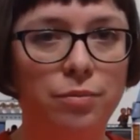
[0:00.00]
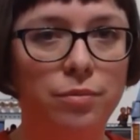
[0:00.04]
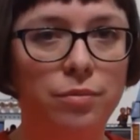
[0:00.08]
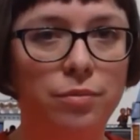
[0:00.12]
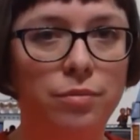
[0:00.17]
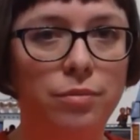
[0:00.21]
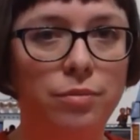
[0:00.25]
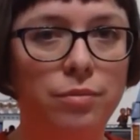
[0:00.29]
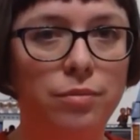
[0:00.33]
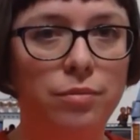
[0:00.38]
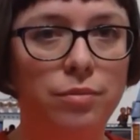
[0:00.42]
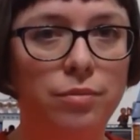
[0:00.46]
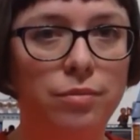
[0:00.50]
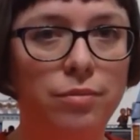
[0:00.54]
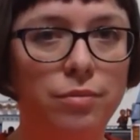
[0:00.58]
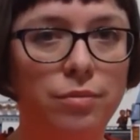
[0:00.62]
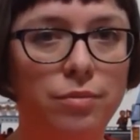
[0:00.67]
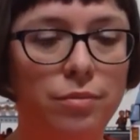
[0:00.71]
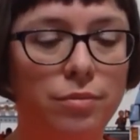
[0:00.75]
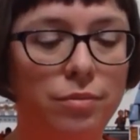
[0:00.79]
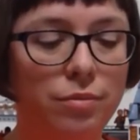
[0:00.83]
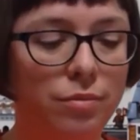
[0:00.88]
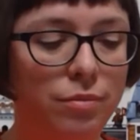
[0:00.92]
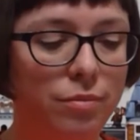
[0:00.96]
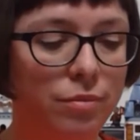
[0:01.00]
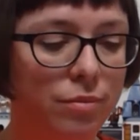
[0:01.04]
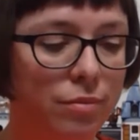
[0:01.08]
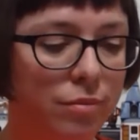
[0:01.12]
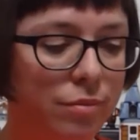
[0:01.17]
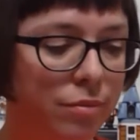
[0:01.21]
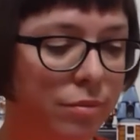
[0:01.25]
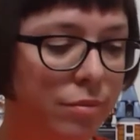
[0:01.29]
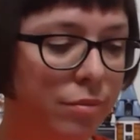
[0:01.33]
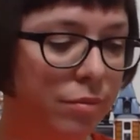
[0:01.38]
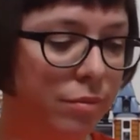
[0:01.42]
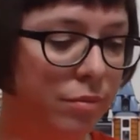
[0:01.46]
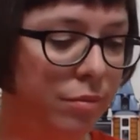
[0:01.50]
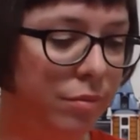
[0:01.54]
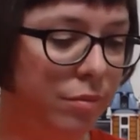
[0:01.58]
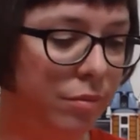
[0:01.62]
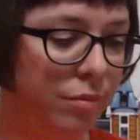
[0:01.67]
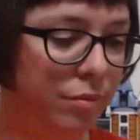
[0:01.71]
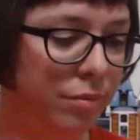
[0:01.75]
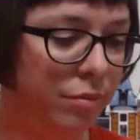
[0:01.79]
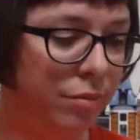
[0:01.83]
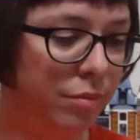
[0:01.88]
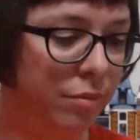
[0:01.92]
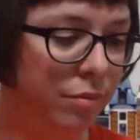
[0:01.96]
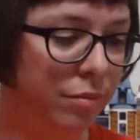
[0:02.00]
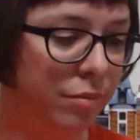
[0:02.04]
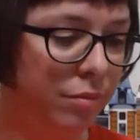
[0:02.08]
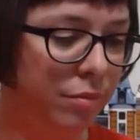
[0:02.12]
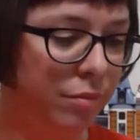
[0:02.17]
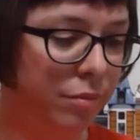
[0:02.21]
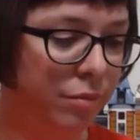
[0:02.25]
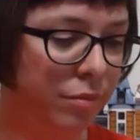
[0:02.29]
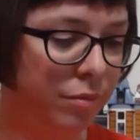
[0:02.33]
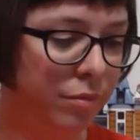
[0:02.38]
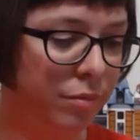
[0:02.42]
[no speech]